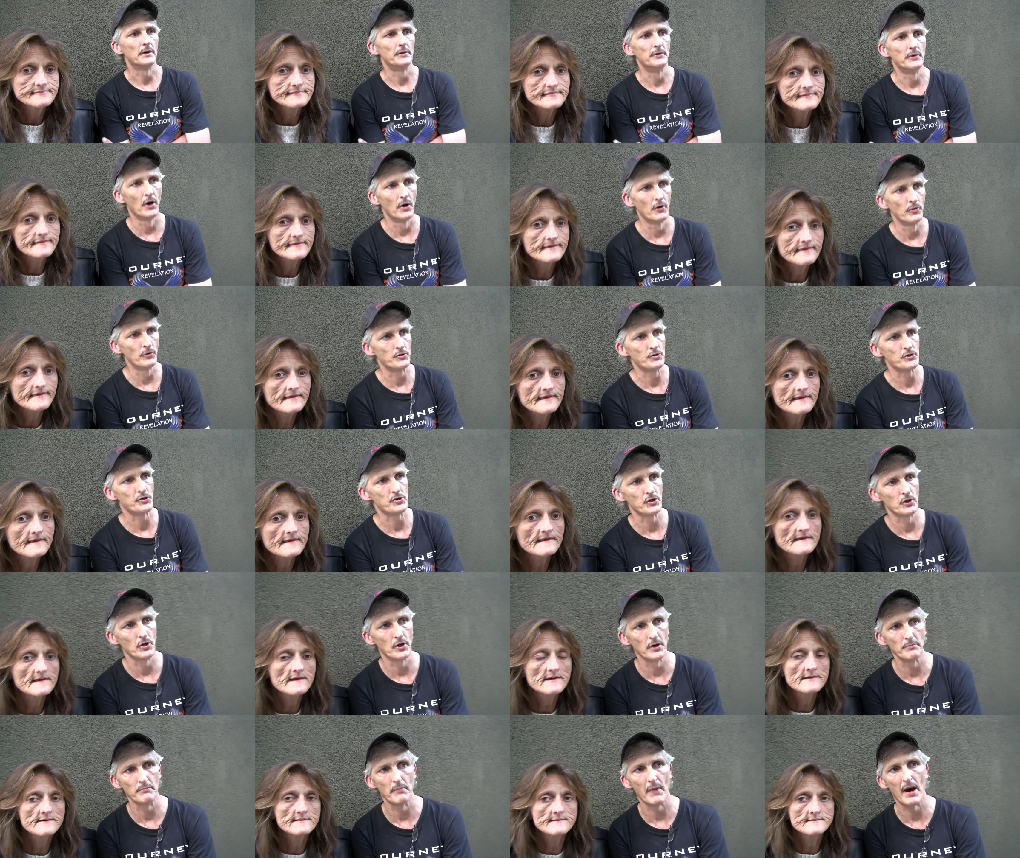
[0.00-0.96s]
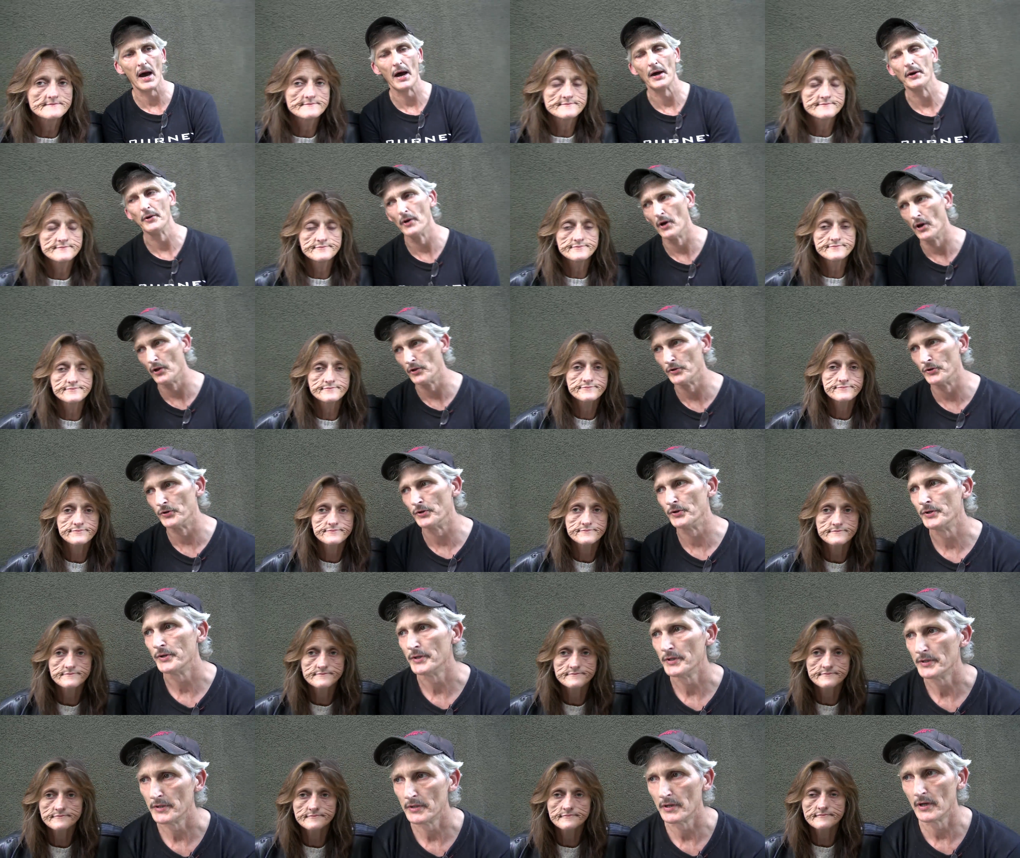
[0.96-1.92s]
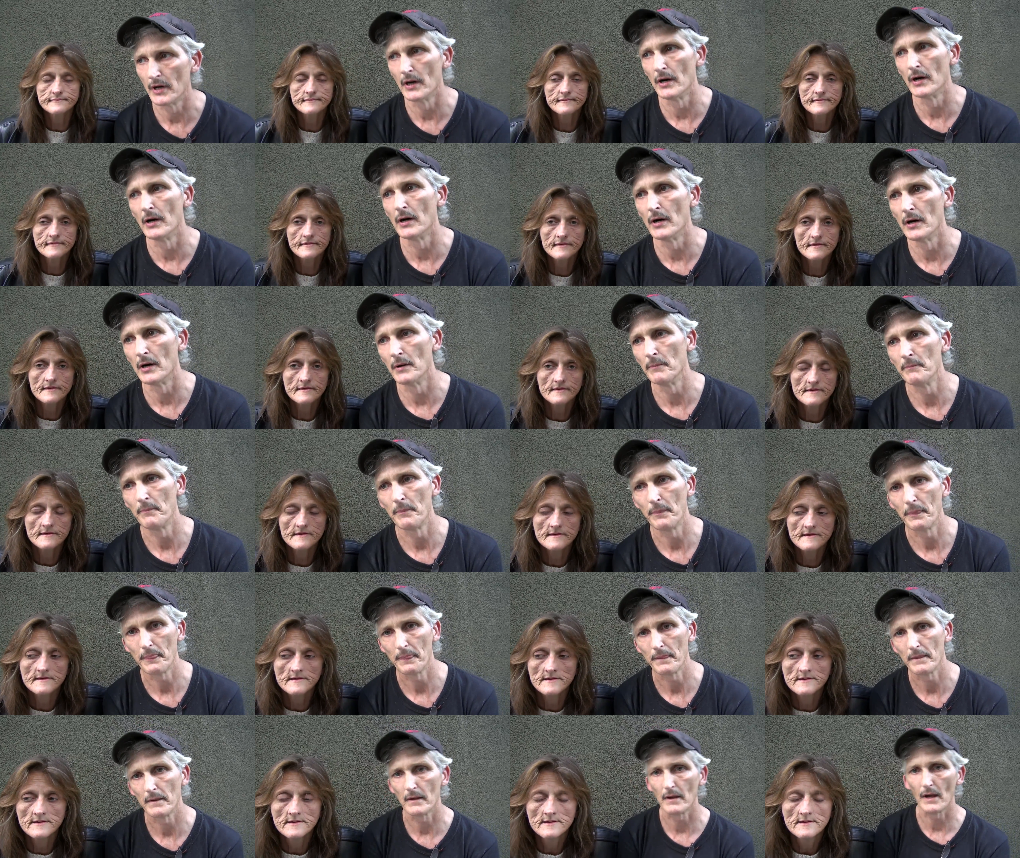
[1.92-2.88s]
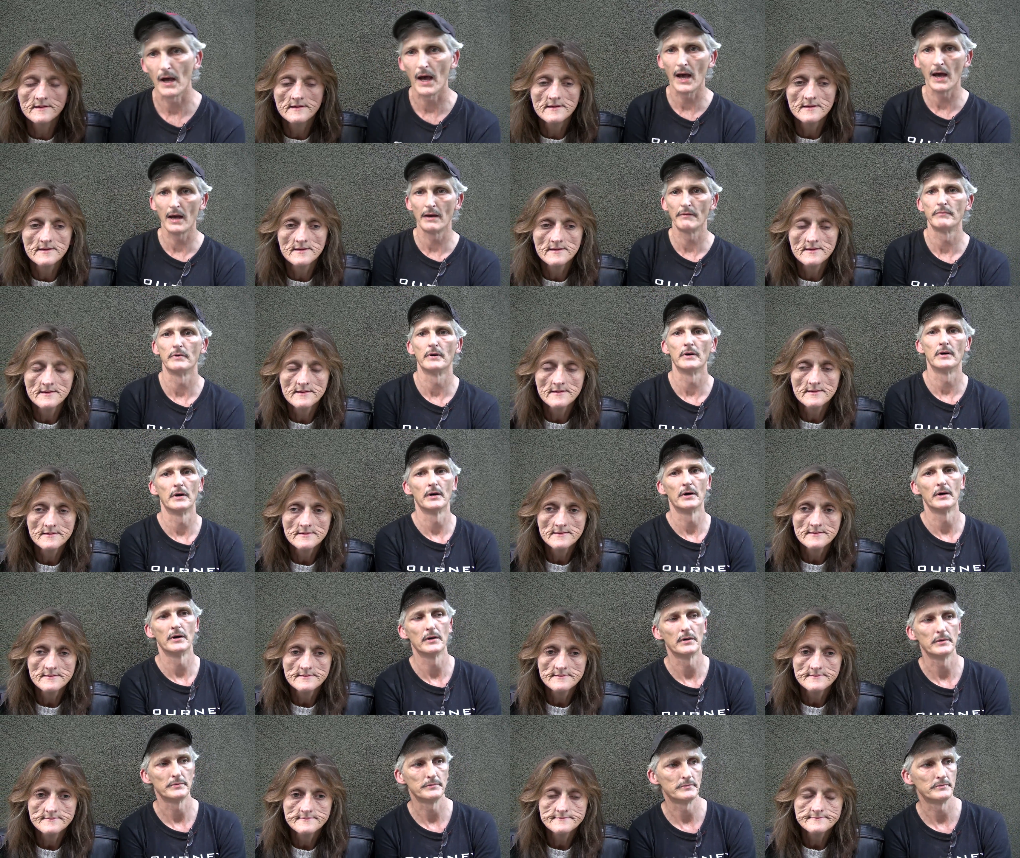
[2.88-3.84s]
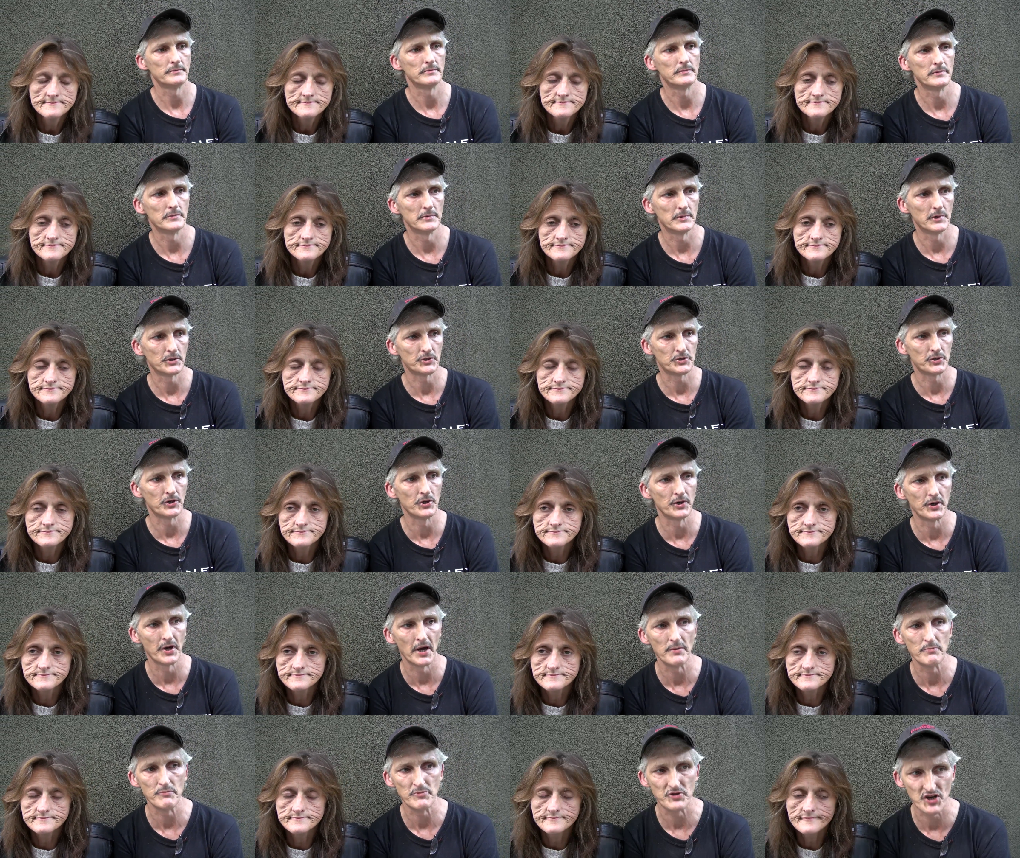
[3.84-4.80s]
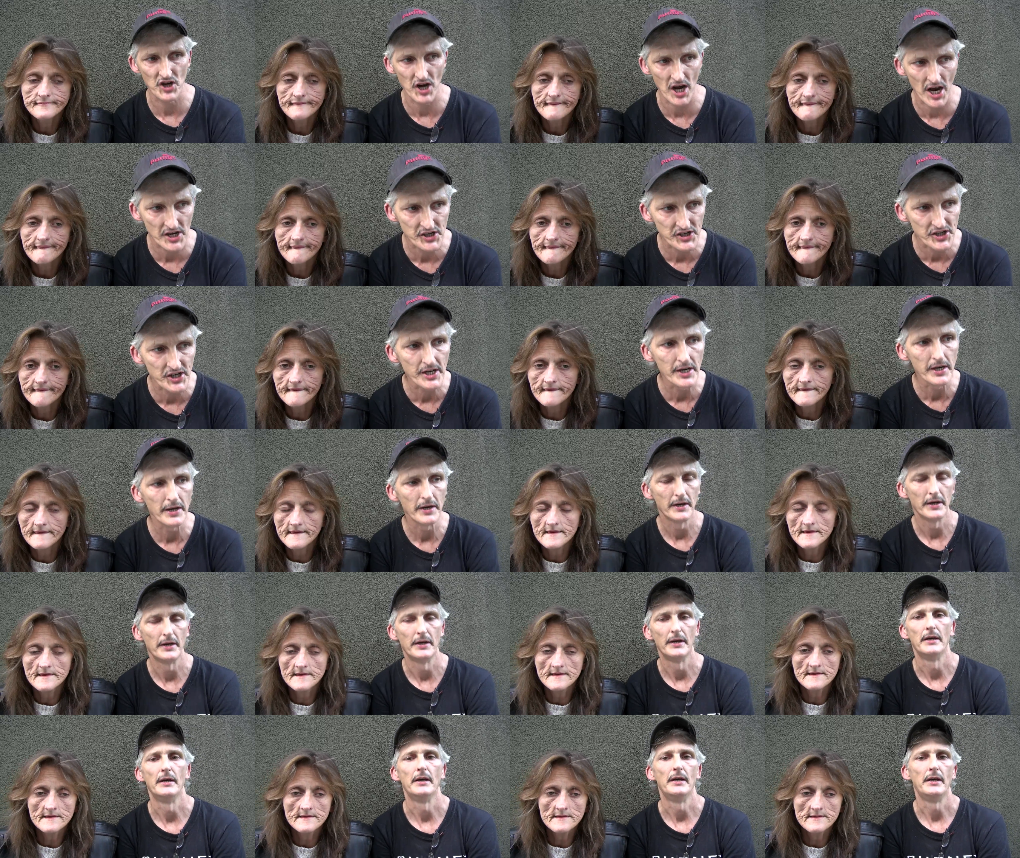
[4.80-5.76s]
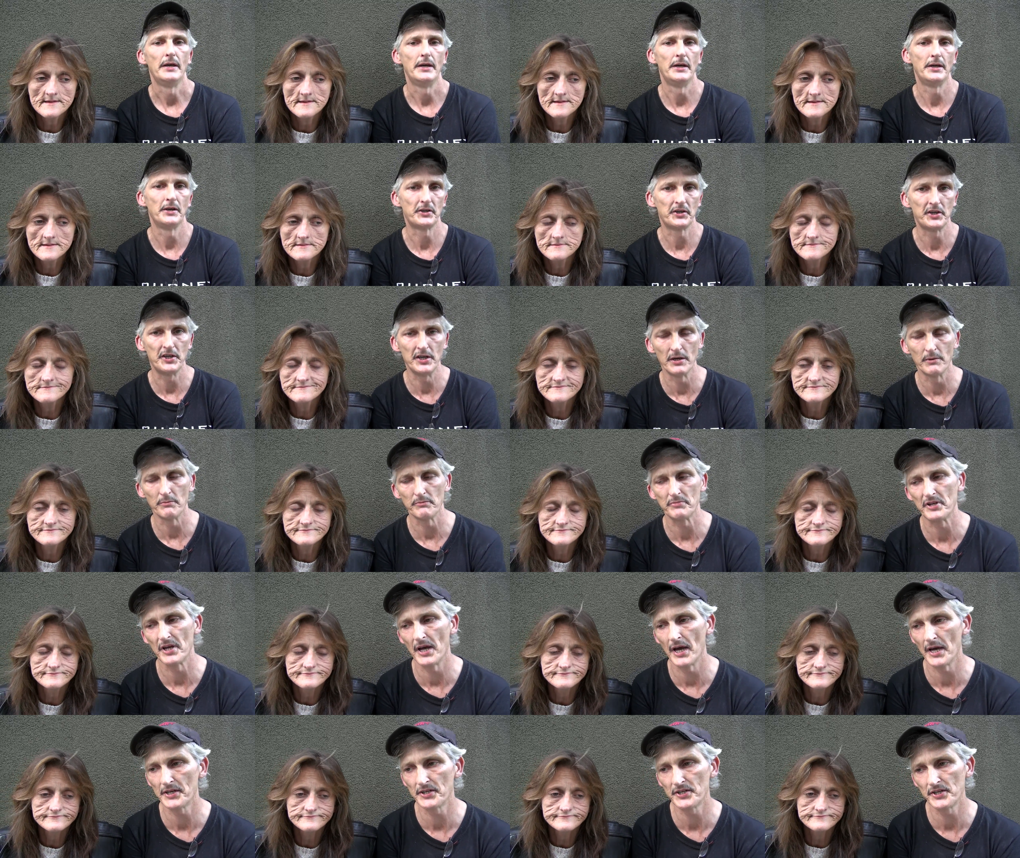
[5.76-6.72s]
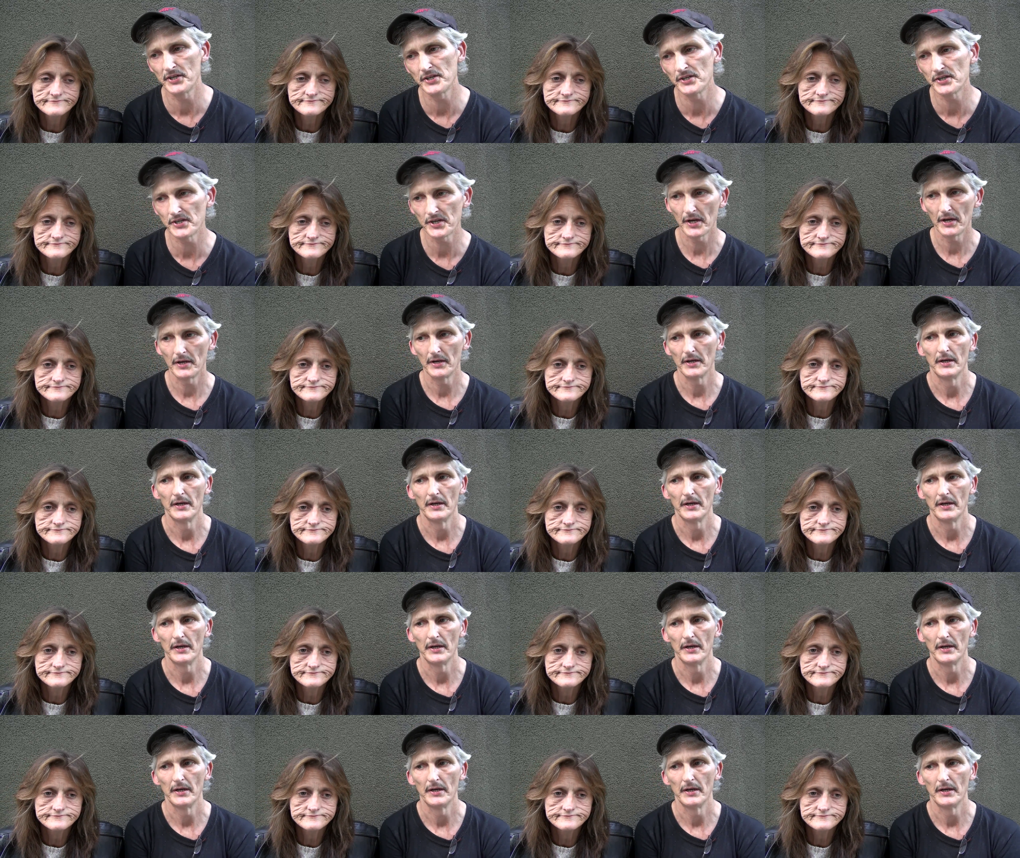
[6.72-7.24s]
Speaker 1: another son by another, uh, I have a, a son named Jesse in Kent, Texas,